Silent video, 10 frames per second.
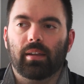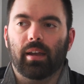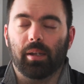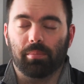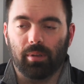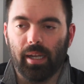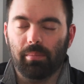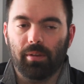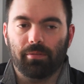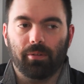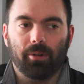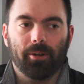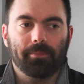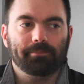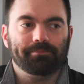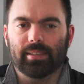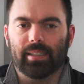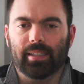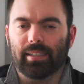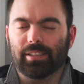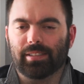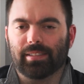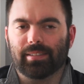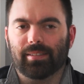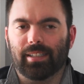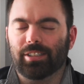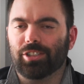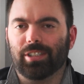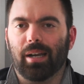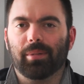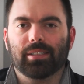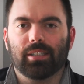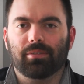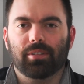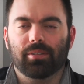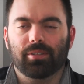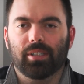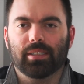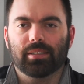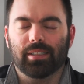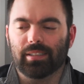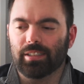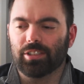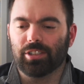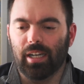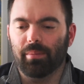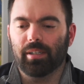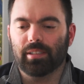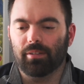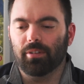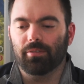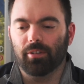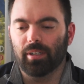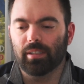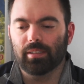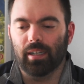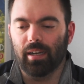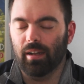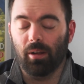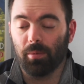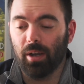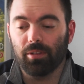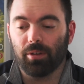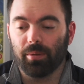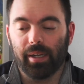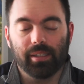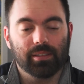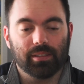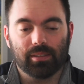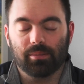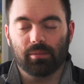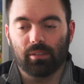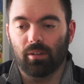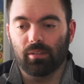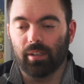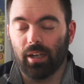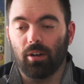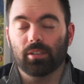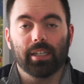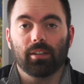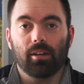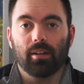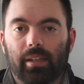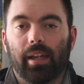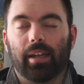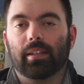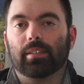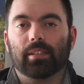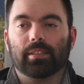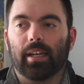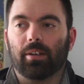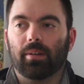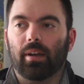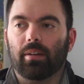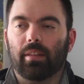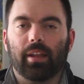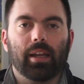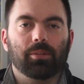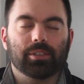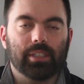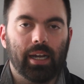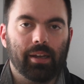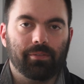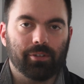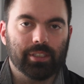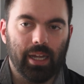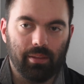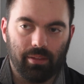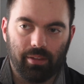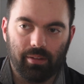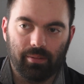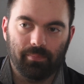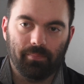I'd played before, and I just shot myself in the foot. I just shot myself in the foot around the greens like all day long. Heading into the second round, I think I was tied for 10th